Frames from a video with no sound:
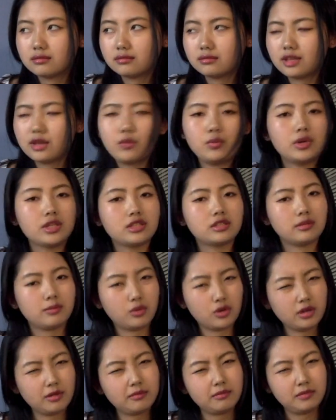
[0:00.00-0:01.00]
then what's the
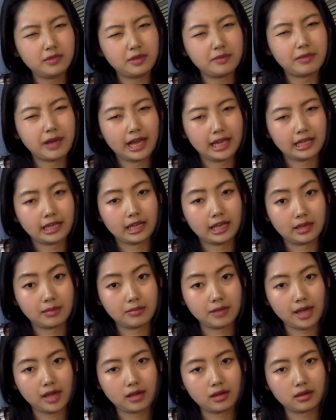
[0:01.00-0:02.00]
point of me buying 8
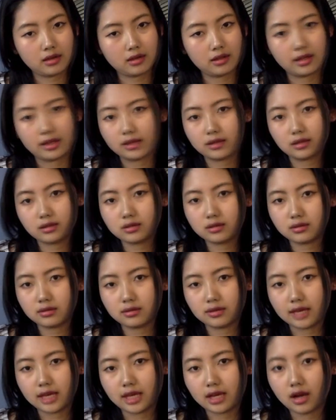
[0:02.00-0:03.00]
packs,
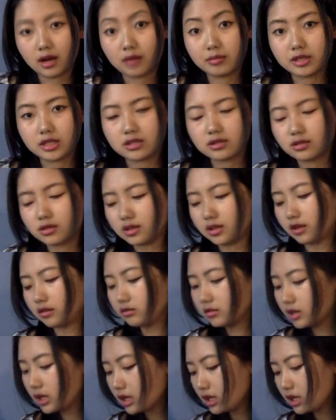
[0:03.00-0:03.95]
8 copies, you know?